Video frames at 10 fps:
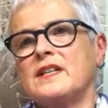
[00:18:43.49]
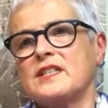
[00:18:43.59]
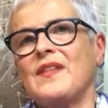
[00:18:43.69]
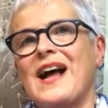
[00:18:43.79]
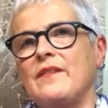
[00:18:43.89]

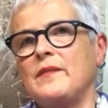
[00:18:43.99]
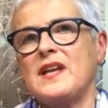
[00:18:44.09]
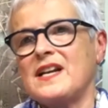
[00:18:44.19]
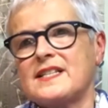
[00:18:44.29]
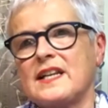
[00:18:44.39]
So and then
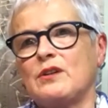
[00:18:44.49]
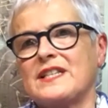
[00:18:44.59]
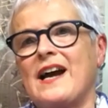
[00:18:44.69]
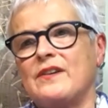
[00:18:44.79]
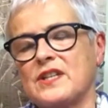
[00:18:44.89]
they're sold
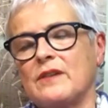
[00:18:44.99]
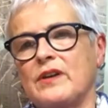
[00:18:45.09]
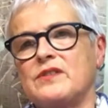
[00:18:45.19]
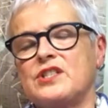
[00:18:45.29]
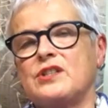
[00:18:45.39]
out. So I'm
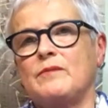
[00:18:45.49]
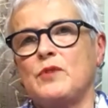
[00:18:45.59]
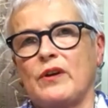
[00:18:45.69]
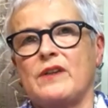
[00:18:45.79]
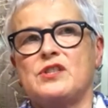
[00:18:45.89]

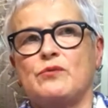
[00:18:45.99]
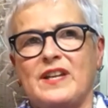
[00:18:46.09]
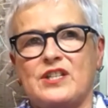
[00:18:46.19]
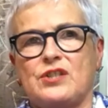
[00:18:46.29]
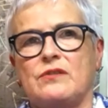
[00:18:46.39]
not going to
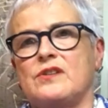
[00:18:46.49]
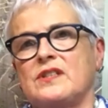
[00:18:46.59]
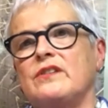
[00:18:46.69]
reissue those.